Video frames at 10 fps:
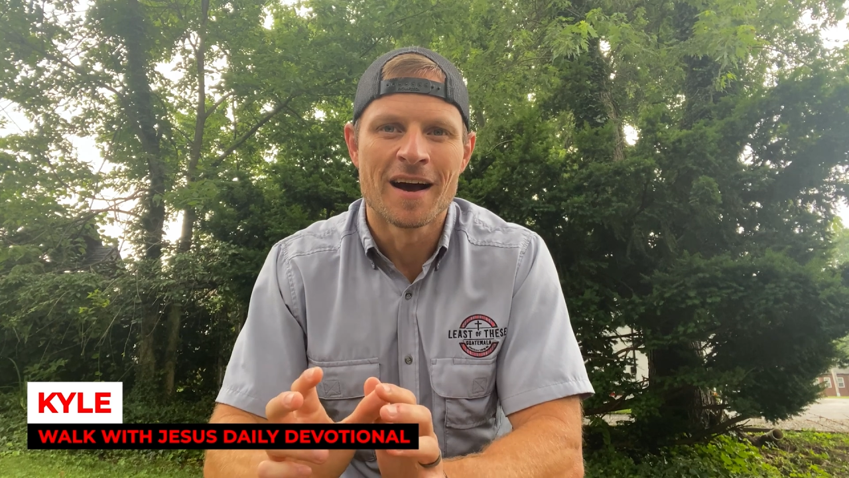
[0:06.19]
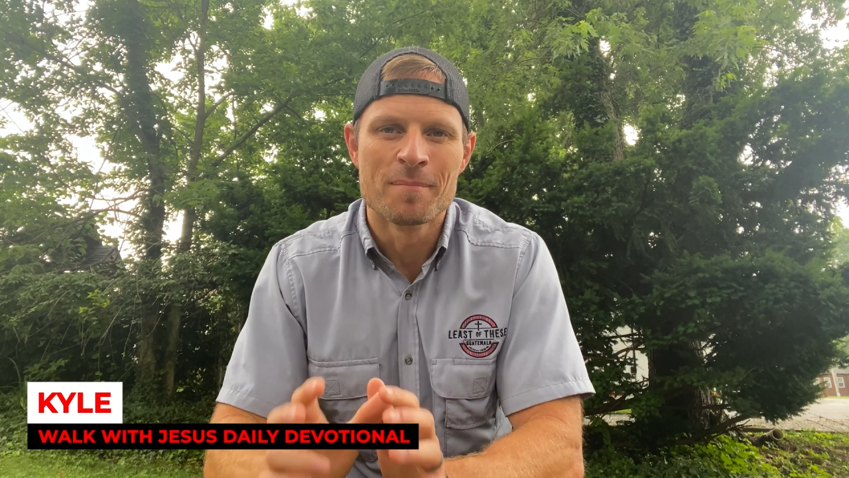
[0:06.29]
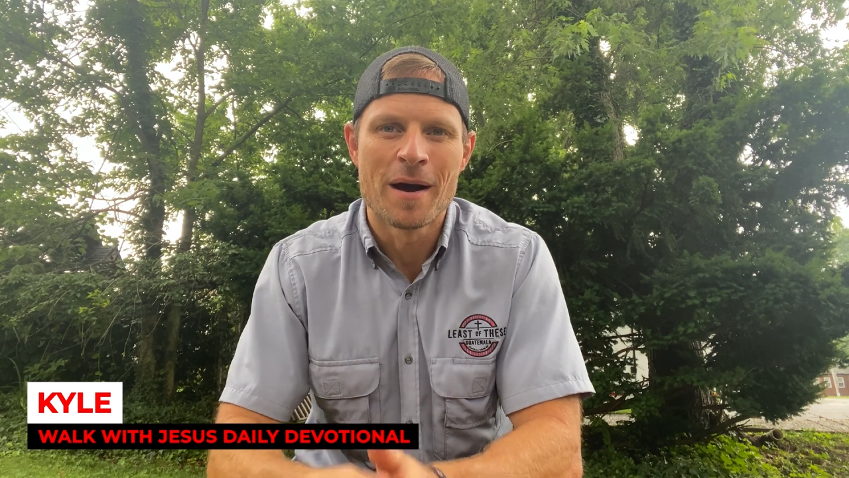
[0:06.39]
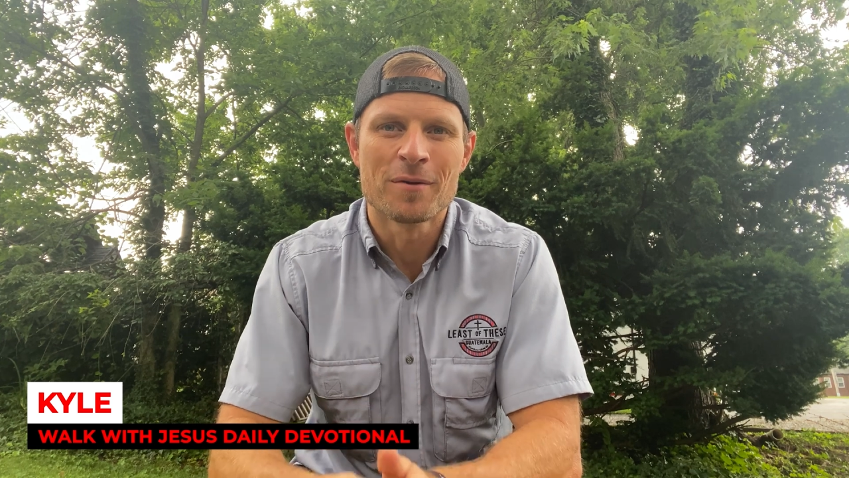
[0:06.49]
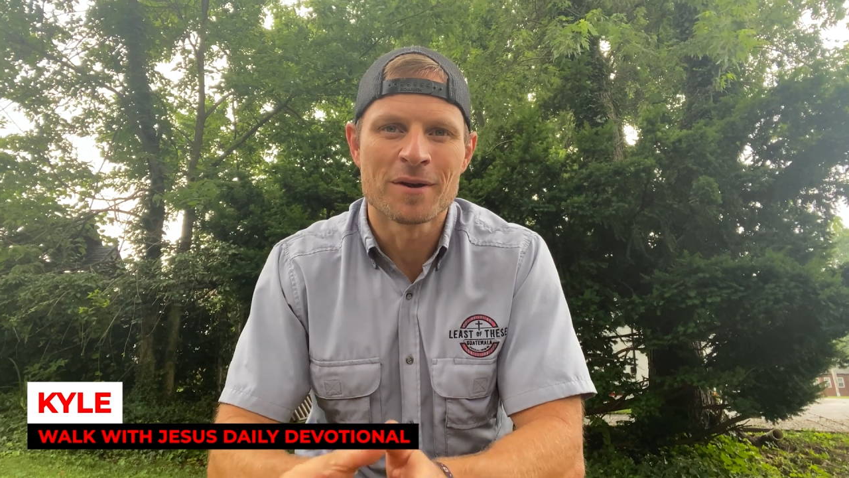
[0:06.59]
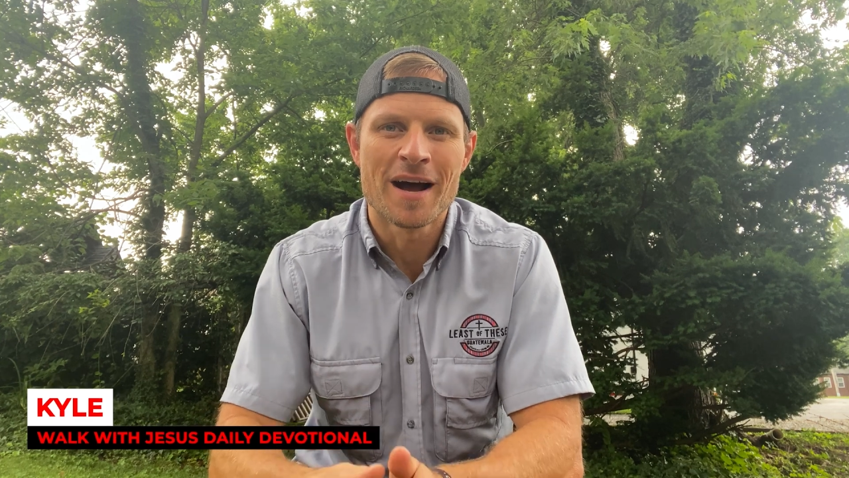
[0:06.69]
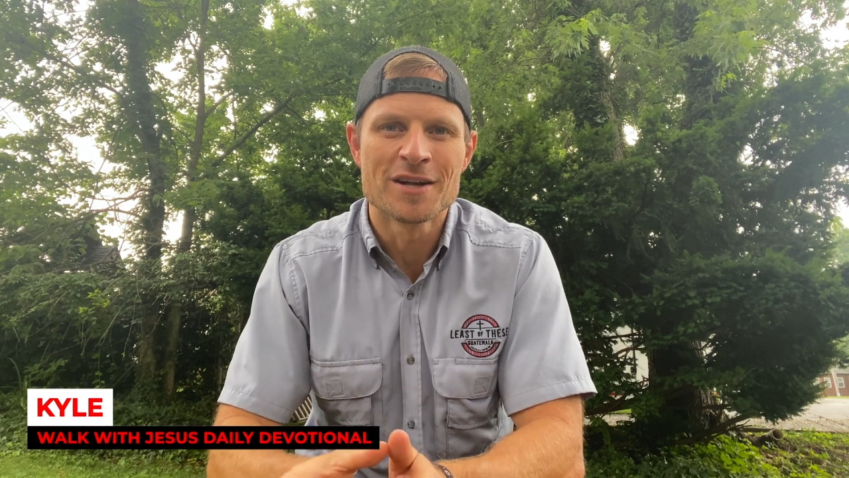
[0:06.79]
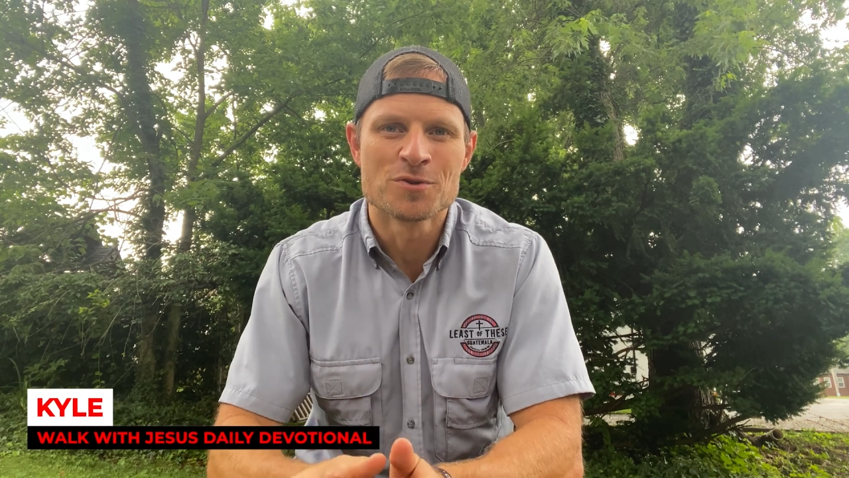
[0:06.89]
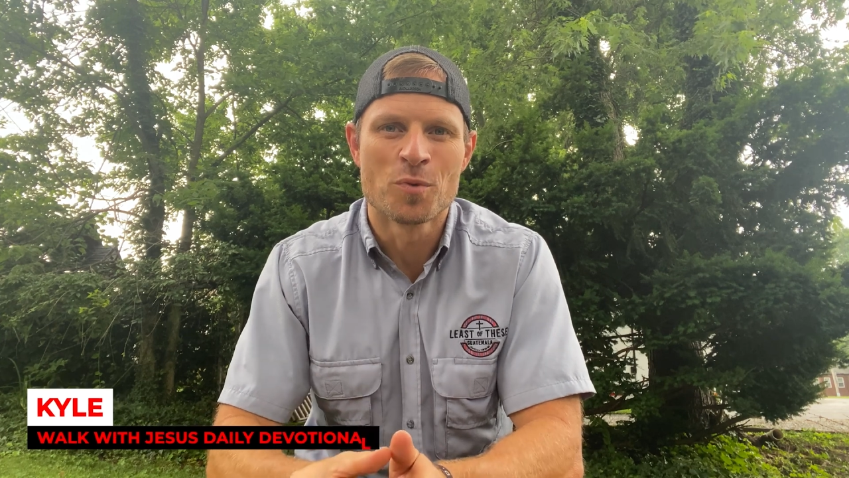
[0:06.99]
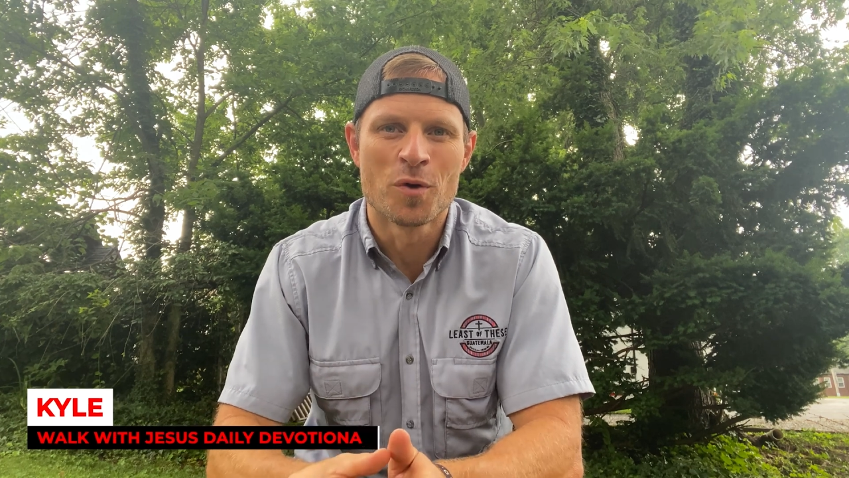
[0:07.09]
about
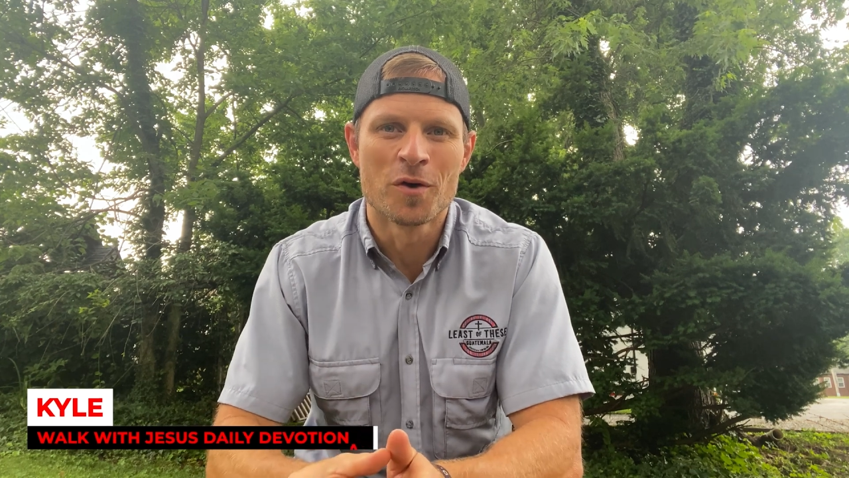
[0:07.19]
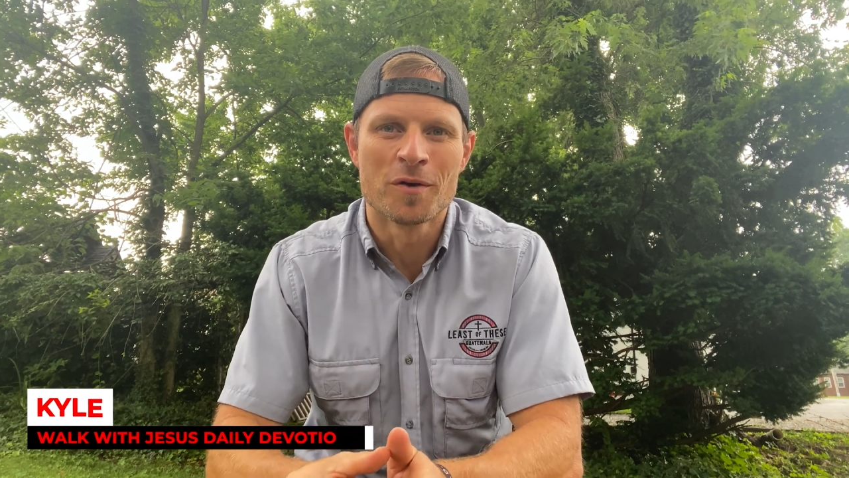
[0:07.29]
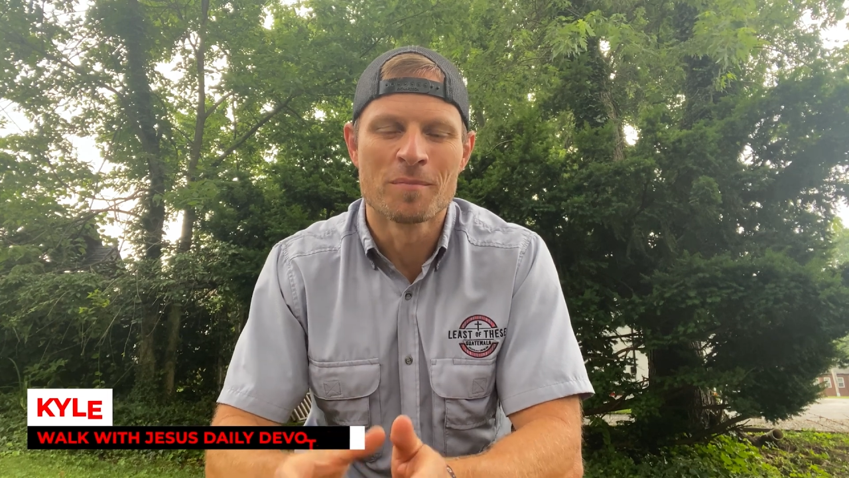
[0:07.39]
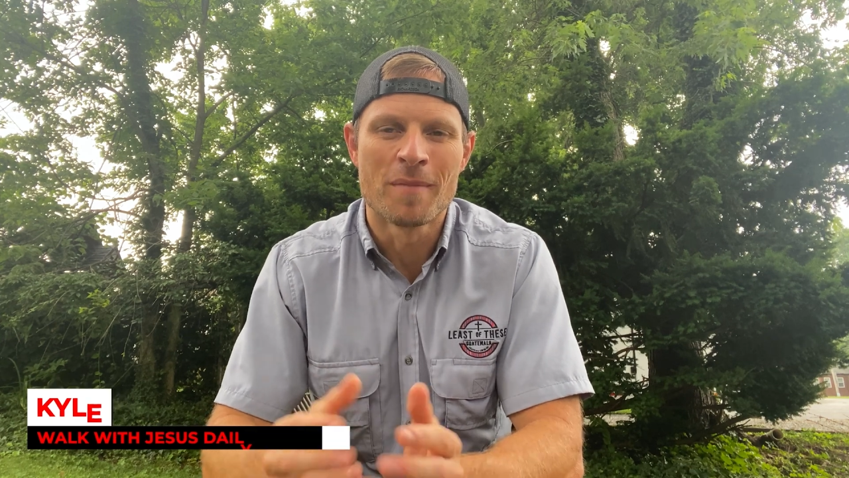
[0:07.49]
God's Word,